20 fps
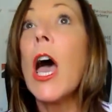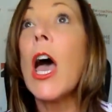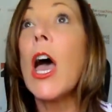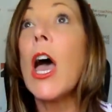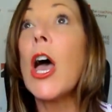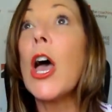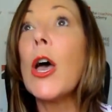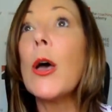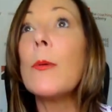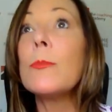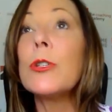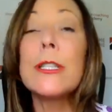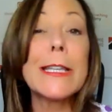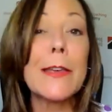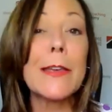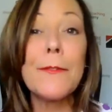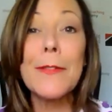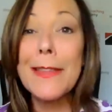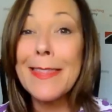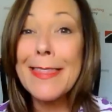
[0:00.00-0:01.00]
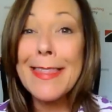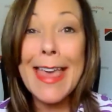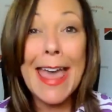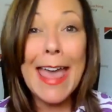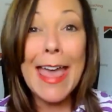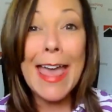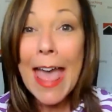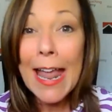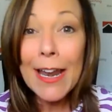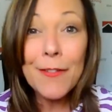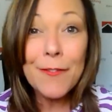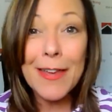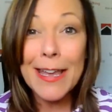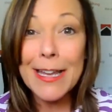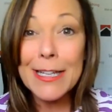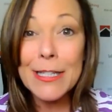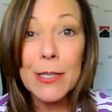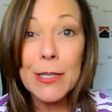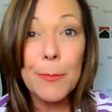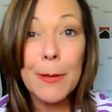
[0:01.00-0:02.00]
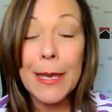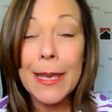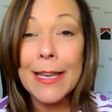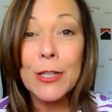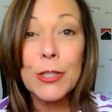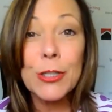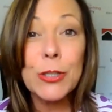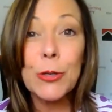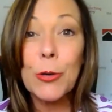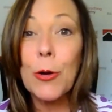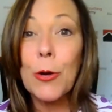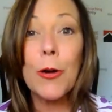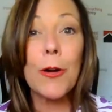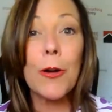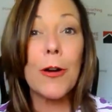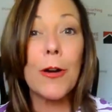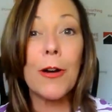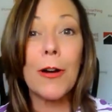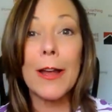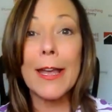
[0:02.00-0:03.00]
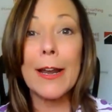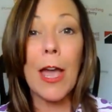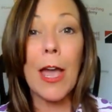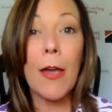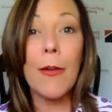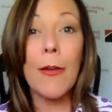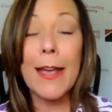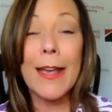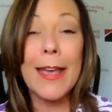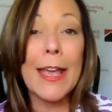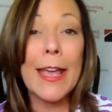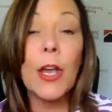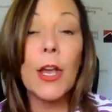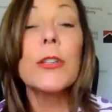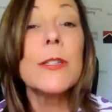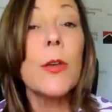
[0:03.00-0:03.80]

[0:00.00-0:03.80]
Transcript: um, just giving their elevator pitch or you know it